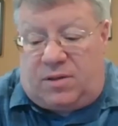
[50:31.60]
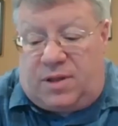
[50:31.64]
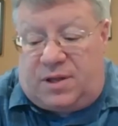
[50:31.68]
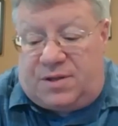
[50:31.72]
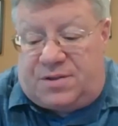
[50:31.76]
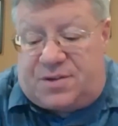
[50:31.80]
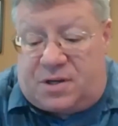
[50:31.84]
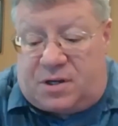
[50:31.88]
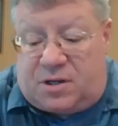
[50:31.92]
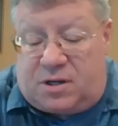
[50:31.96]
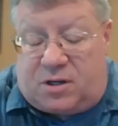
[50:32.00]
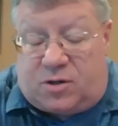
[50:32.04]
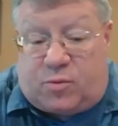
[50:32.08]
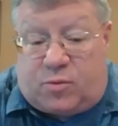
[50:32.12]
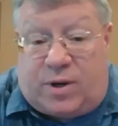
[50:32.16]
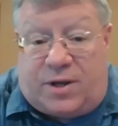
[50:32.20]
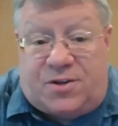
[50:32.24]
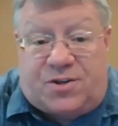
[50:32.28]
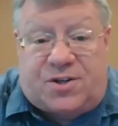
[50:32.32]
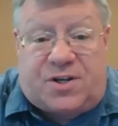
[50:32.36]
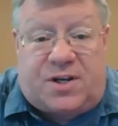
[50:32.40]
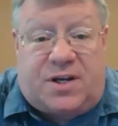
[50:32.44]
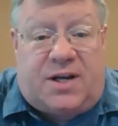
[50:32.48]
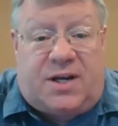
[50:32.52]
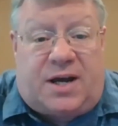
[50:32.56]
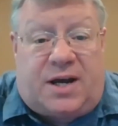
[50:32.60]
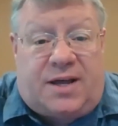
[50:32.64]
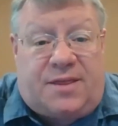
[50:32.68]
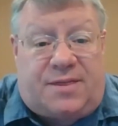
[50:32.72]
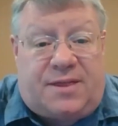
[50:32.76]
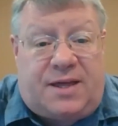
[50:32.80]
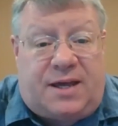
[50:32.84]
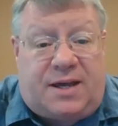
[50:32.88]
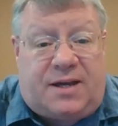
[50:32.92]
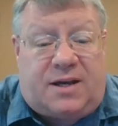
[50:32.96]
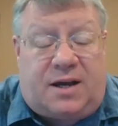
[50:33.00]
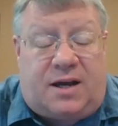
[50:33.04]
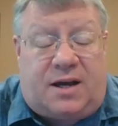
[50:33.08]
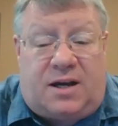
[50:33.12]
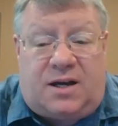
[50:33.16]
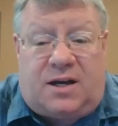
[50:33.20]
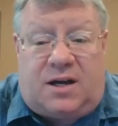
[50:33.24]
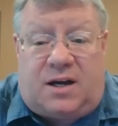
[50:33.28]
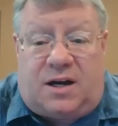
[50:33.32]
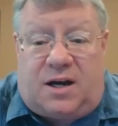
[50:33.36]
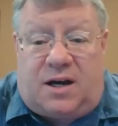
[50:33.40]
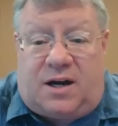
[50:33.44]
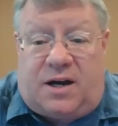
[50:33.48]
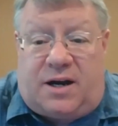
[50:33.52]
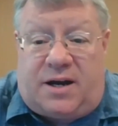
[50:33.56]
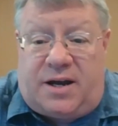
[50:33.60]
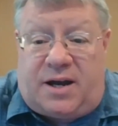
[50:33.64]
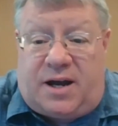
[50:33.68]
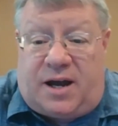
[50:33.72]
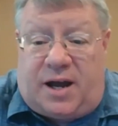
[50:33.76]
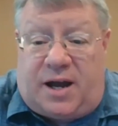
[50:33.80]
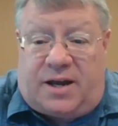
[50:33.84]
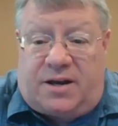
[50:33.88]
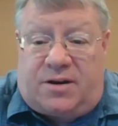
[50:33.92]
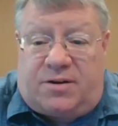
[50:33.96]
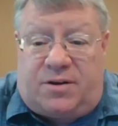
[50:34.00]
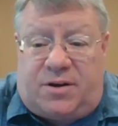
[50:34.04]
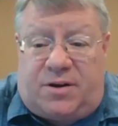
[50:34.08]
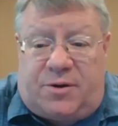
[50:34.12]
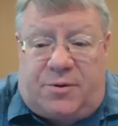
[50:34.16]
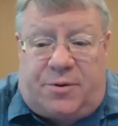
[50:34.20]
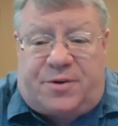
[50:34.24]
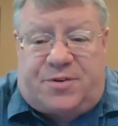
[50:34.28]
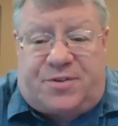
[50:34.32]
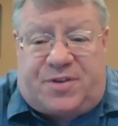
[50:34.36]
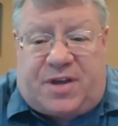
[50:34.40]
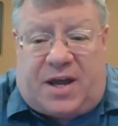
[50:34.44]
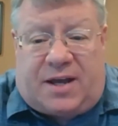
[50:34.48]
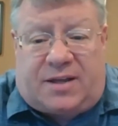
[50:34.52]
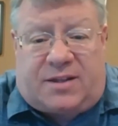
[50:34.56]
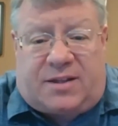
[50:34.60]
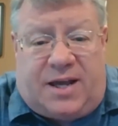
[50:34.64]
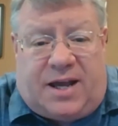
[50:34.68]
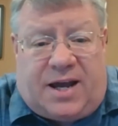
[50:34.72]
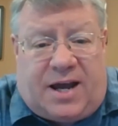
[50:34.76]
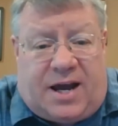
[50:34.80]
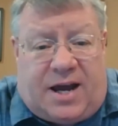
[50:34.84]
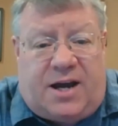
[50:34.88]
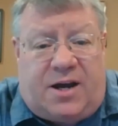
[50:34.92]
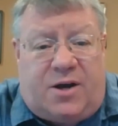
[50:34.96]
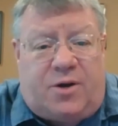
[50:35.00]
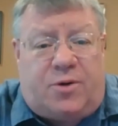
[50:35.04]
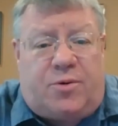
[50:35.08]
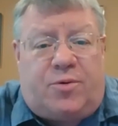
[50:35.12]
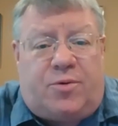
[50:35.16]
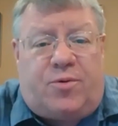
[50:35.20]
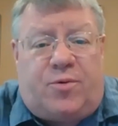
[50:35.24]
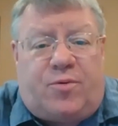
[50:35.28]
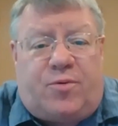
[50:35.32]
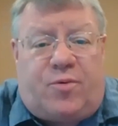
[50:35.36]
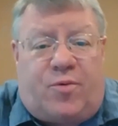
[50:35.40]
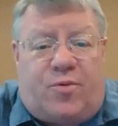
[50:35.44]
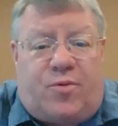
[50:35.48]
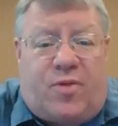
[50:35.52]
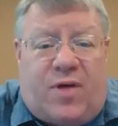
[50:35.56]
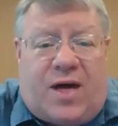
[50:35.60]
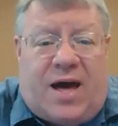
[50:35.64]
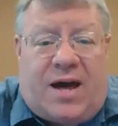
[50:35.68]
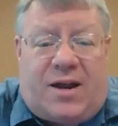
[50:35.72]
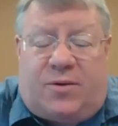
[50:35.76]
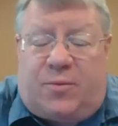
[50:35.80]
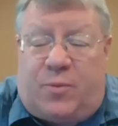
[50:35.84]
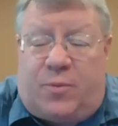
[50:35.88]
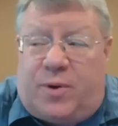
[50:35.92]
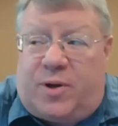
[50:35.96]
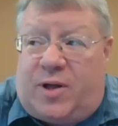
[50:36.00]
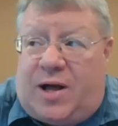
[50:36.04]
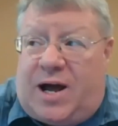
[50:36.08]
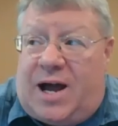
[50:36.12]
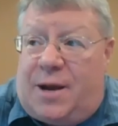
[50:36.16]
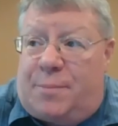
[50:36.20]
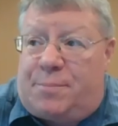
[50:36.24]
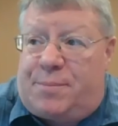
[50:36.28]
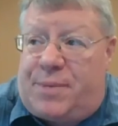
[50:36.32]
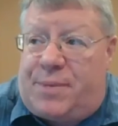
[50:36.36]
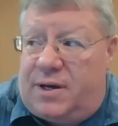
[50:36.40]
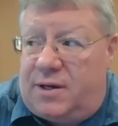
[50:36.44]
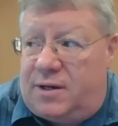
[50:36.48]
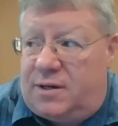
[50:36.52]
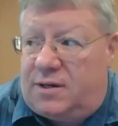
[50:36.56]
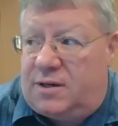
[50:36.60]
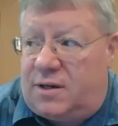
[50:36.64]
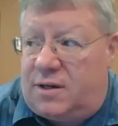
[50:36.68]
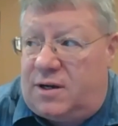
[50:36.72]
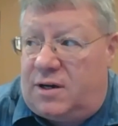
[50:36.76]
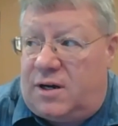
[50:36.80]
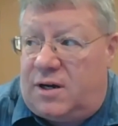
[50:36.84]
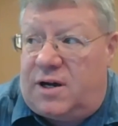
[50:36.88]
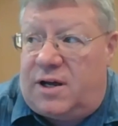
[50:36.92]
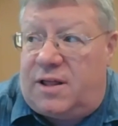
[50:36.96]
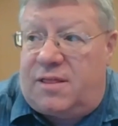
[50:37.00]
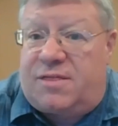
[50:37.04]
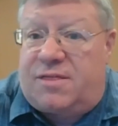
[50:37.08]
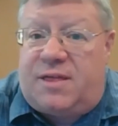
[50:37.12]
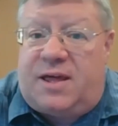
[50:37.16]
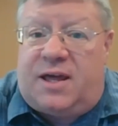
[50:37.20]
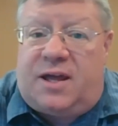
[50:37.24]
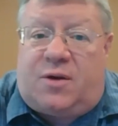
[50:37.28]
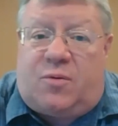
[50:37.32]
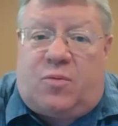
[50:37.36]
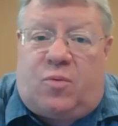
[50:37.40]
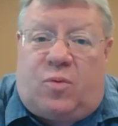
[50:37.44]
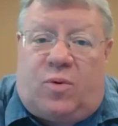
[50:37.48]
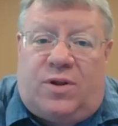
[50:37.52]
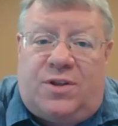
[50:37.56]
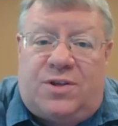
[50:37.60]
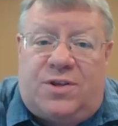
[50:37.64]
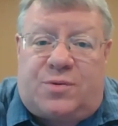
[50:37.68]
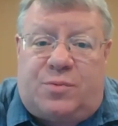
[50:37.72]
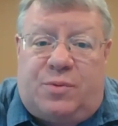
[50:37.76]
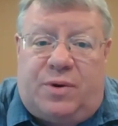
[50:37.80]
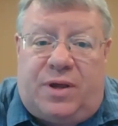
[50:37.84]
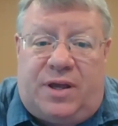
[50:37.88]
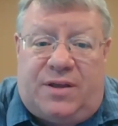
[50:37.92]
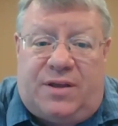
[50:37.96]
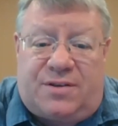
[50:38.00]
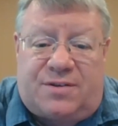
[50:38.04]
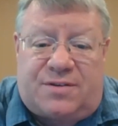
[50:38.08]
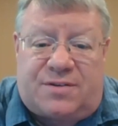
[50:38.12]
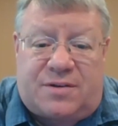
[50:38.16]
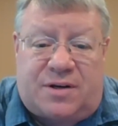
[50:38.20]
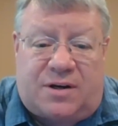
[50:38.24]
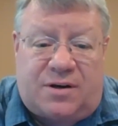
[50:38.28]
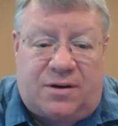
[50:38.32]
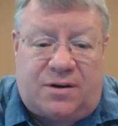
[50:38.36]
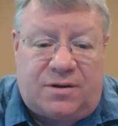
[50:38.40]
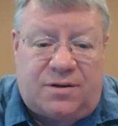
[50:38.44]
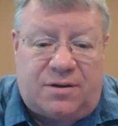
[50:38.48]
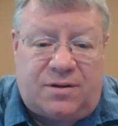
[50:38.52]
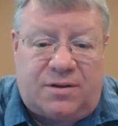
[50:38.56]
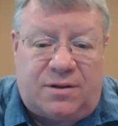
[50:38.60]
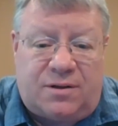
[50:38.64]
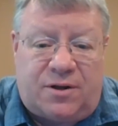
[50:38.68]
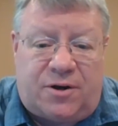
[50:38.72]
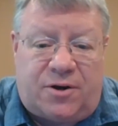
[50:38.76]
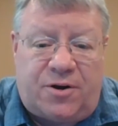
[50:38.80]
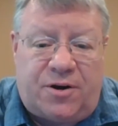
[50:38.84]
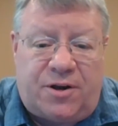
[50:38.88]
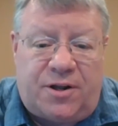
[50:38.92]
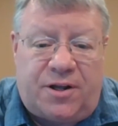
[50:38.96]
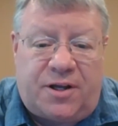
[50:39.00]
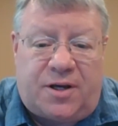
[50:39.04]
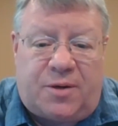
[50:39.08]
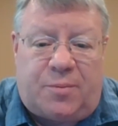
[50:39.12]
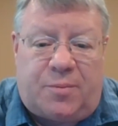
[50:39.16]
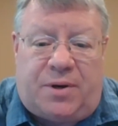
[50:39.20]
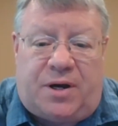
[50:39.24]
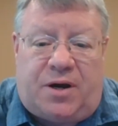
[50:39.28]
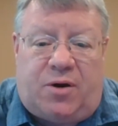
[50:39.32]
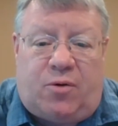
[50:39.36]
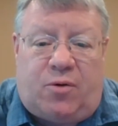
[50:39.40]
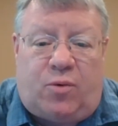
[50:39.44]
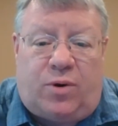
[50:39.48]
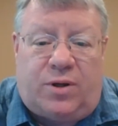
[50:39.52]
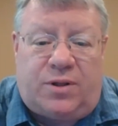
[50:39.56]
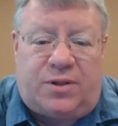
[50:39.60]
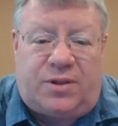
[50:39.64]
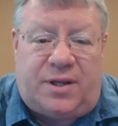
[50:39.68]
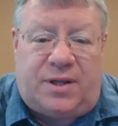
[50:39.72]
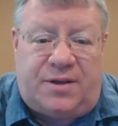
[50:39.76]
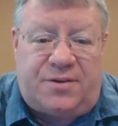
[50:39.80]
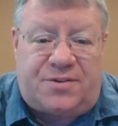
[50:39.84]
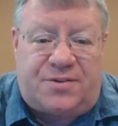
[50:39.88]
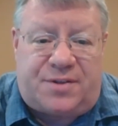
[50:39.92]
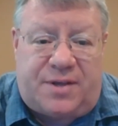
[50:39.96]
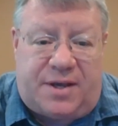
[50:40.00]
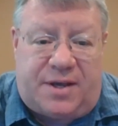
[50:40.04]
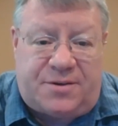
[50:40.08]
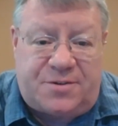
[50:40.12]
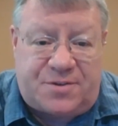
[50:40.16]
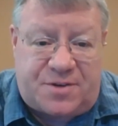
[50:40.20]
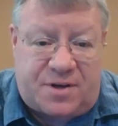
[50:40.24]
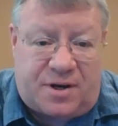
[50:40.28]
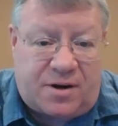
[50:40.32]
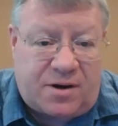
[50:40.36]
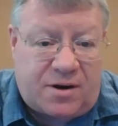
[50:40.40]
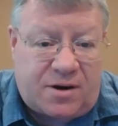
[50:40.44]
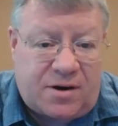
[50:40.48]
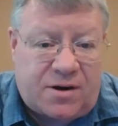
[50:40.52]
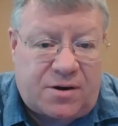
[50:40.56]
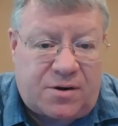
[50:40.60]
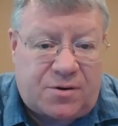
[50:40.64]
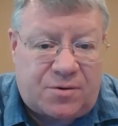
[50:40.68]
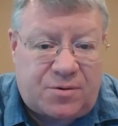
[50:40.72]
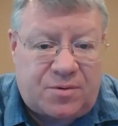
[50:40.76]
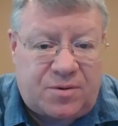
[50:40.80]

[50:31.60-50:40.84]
that's a good question. I don't know exactly how that will happen. I think once we start learning about what these things are,